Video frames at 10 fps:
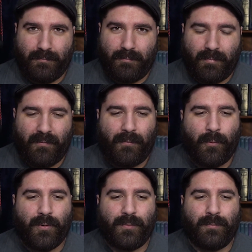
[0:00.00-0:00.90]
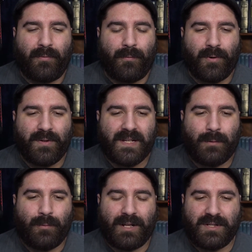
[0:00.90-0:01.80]
before you
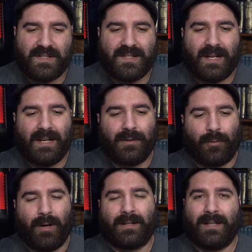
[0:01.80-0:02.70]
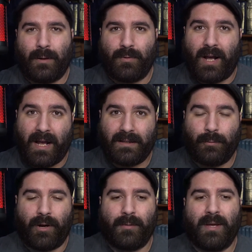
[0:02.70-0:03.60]
take what I just said incorrectly, I would highly
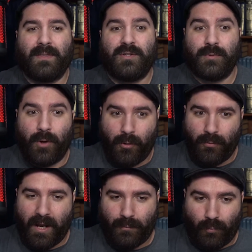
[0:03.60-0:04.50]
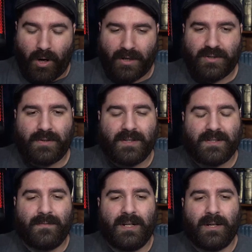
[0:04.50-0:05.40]
recommend that you go and watch
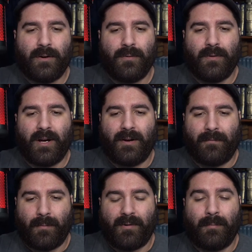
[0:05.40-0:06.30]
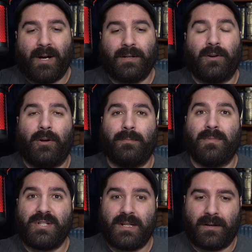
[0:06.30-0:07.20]
this video from Chabad called
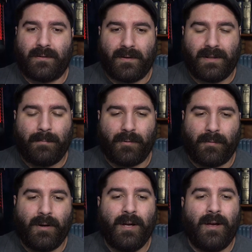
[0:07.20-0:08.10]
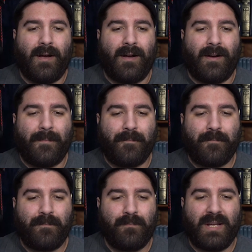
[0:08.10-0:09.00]
Mashiach the Leper,
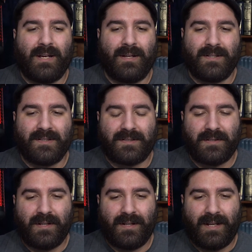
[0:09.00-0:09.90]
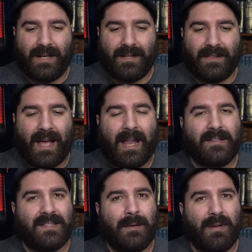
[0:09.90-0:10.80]
because that
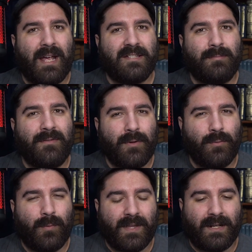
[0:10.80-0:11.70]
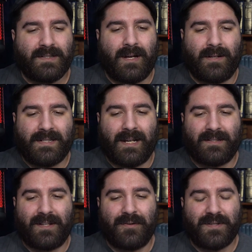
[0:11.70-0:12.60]
statement has to be viewed within its
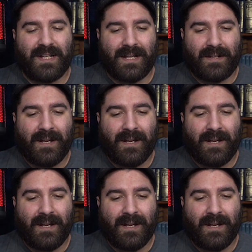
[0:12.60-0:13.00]
context. Understand,